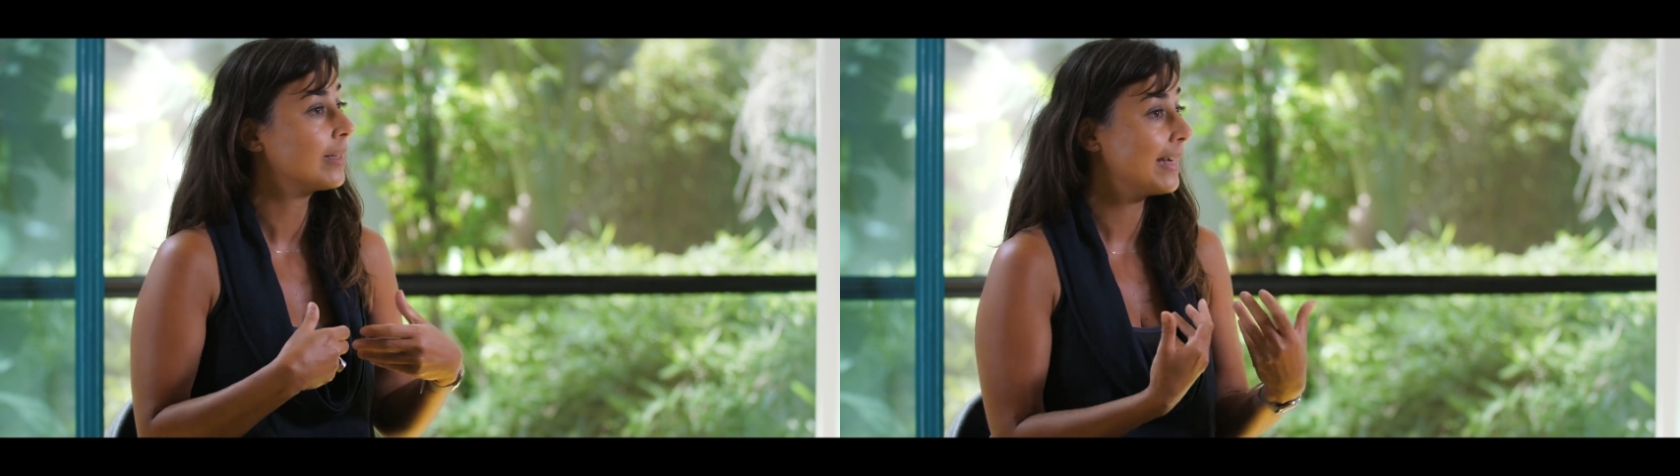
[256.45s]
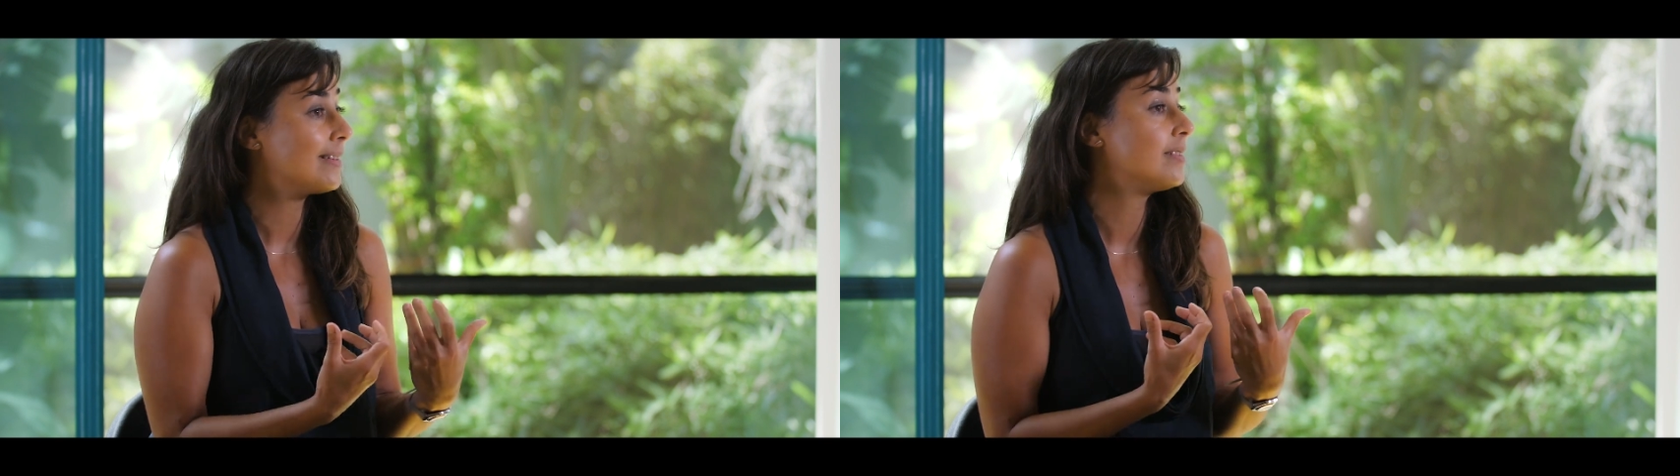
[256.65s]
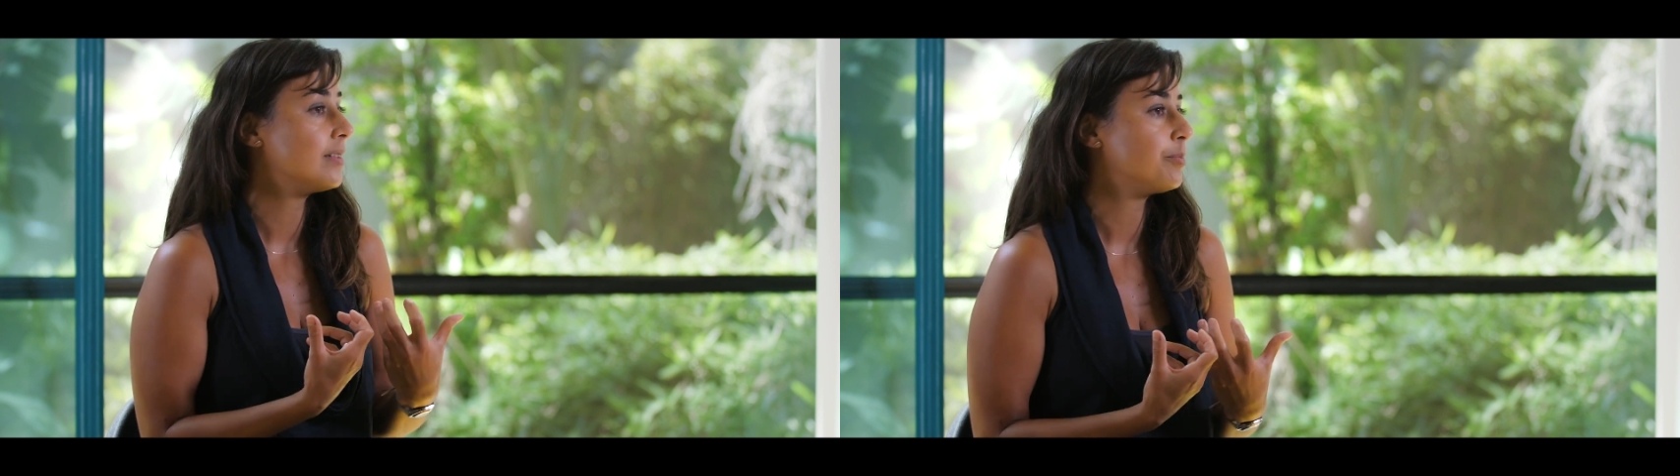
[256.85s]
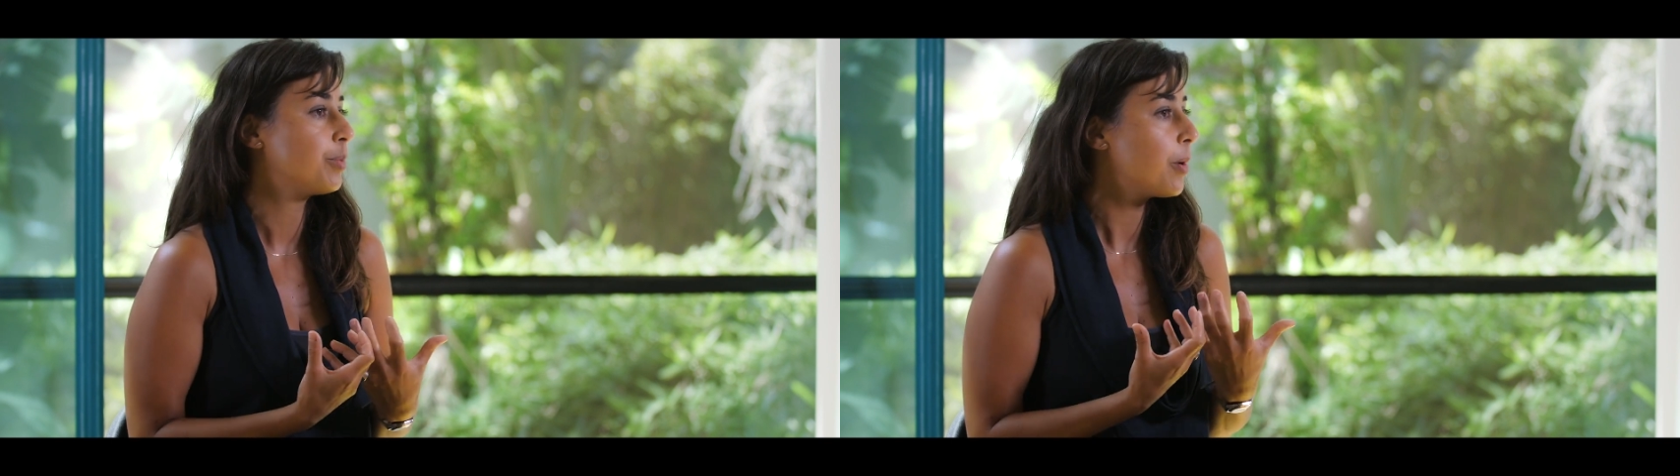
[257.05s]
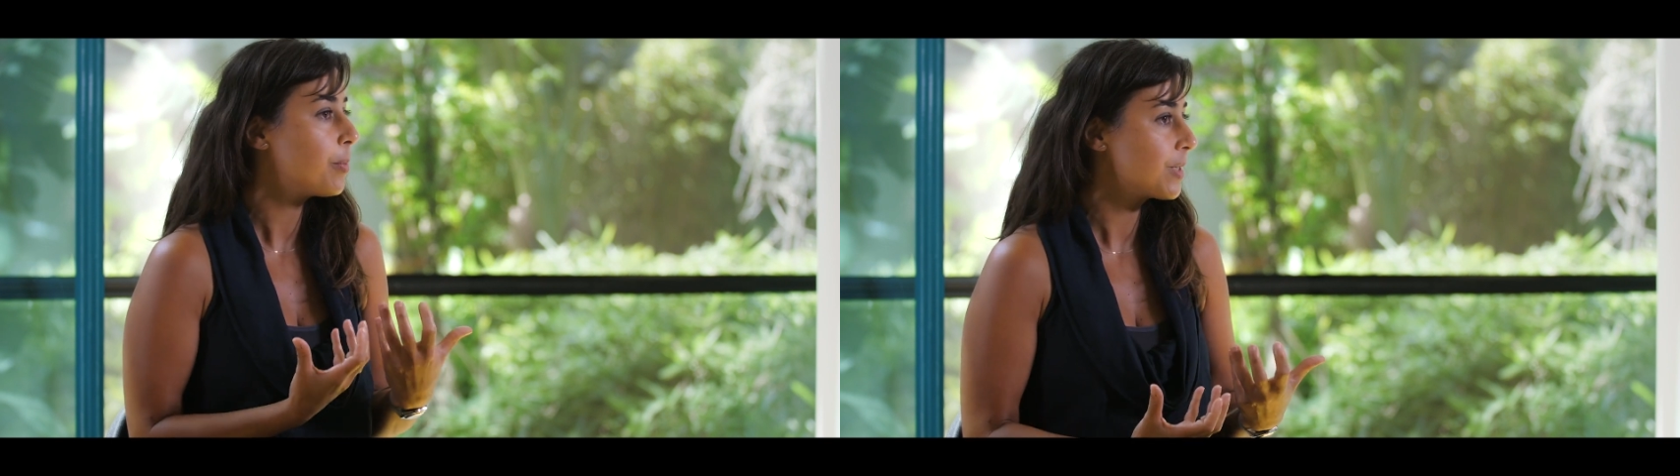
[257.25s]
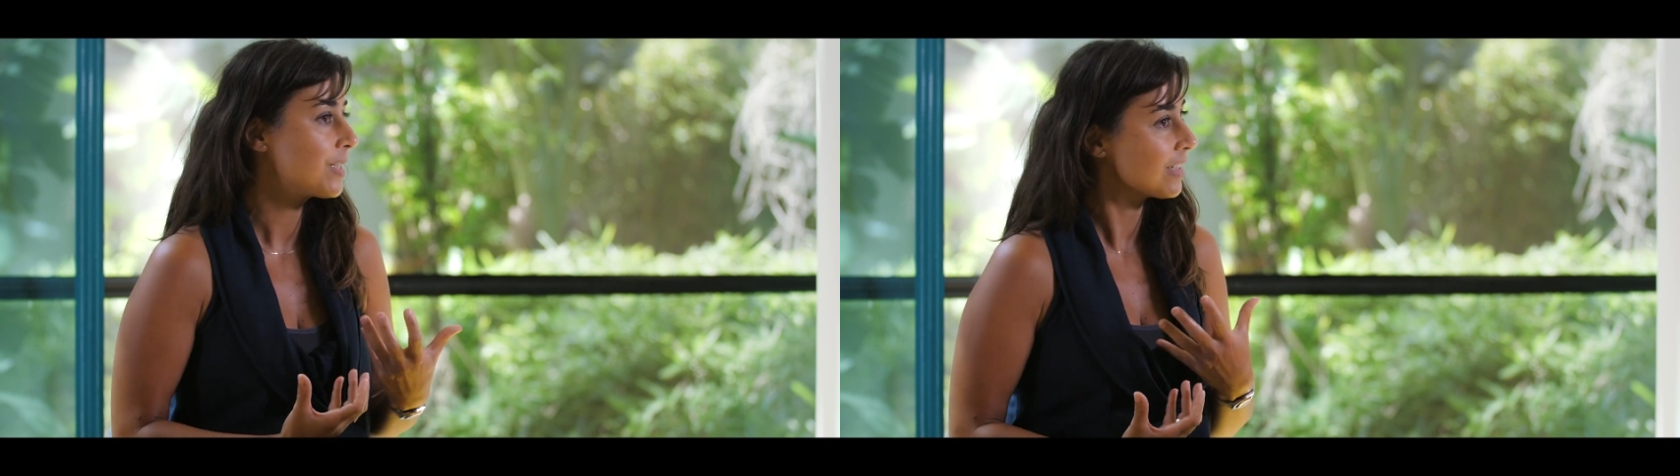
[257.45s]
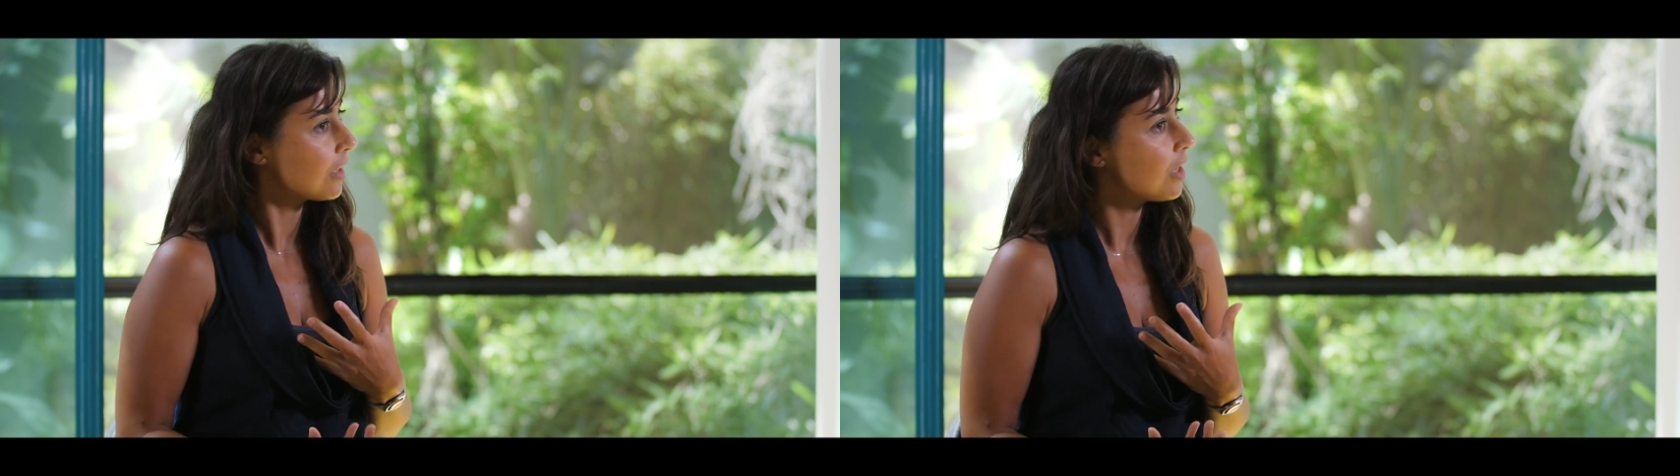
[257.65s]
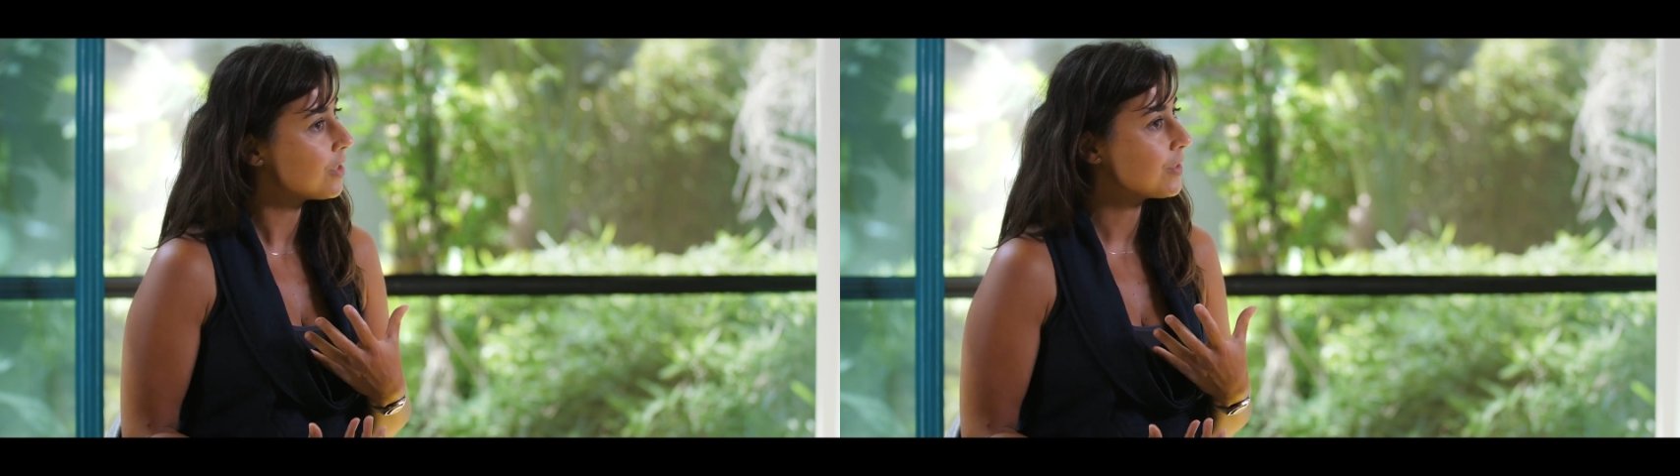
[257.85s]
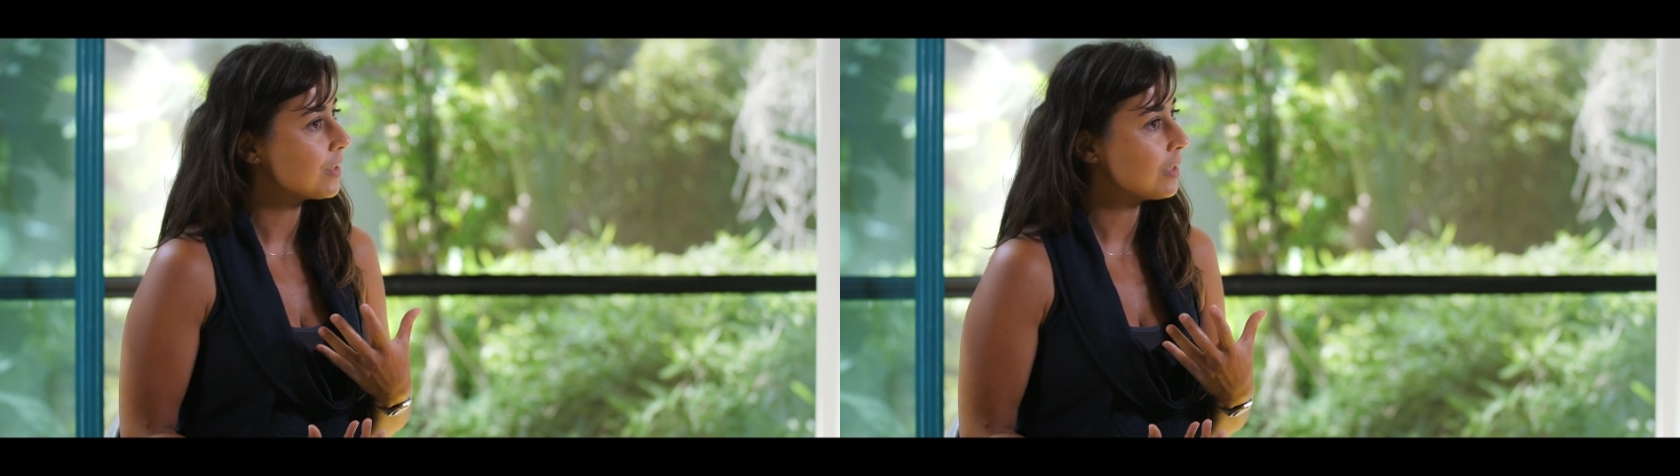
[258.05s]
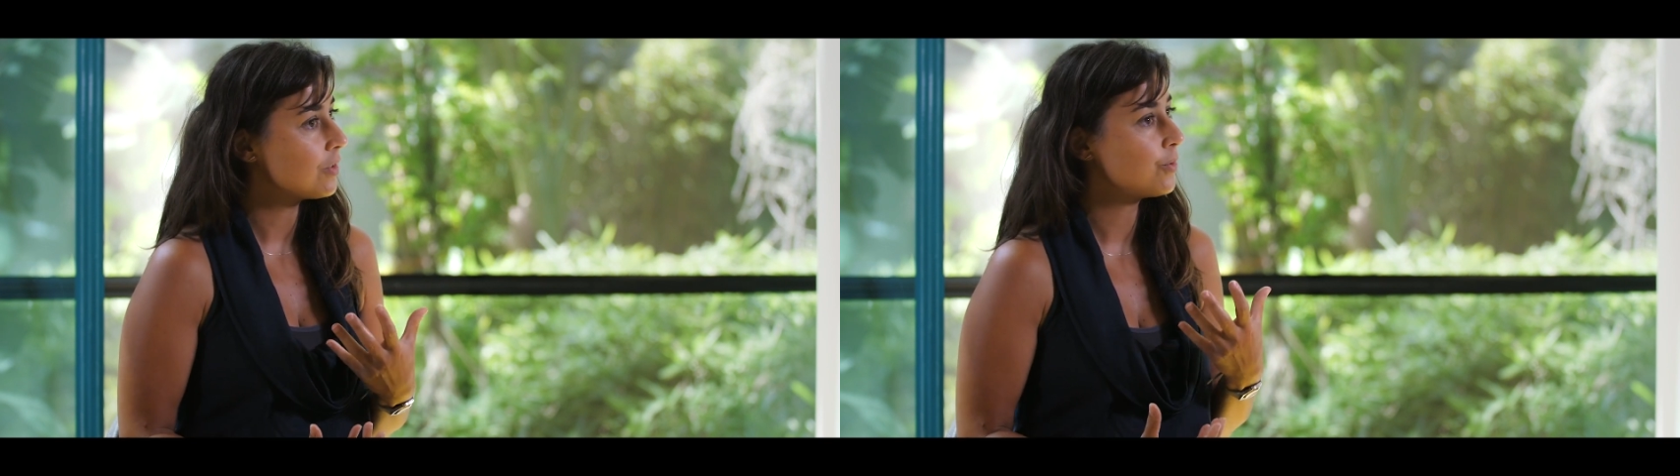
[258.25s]
get the proper
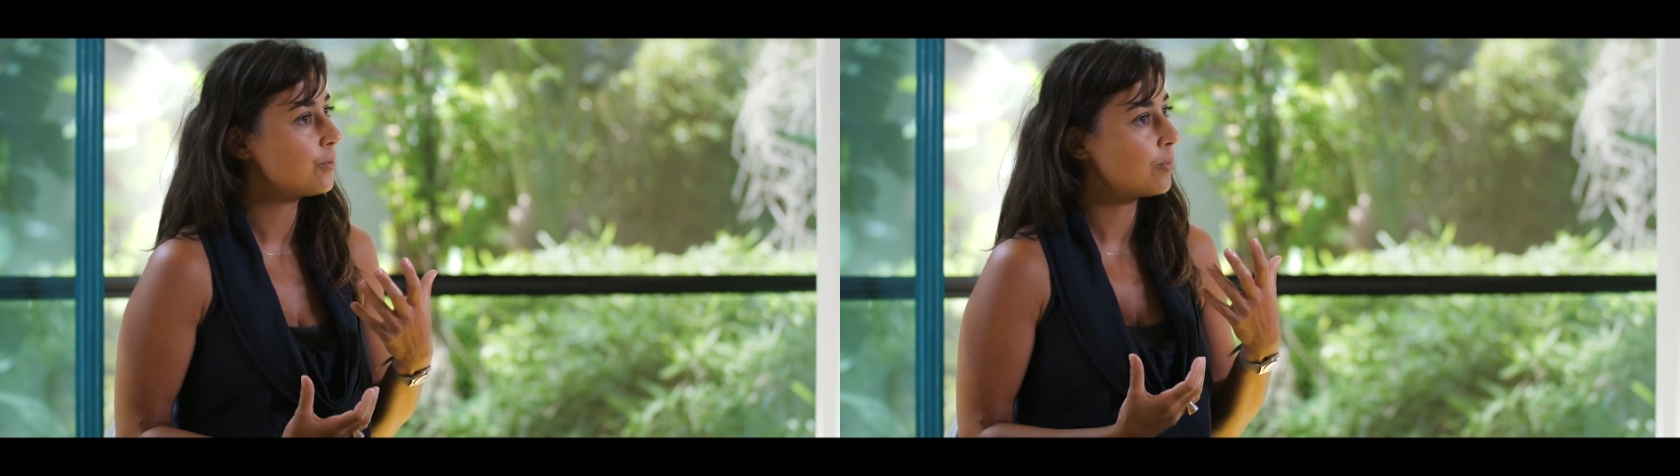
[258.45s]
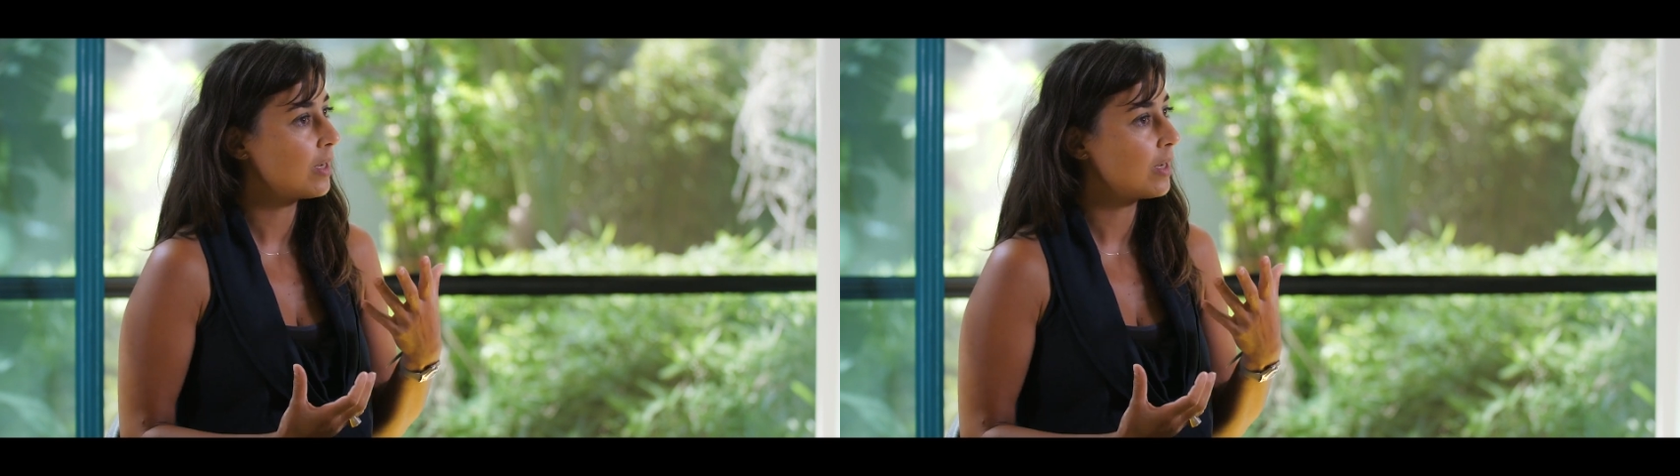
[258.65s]
technology to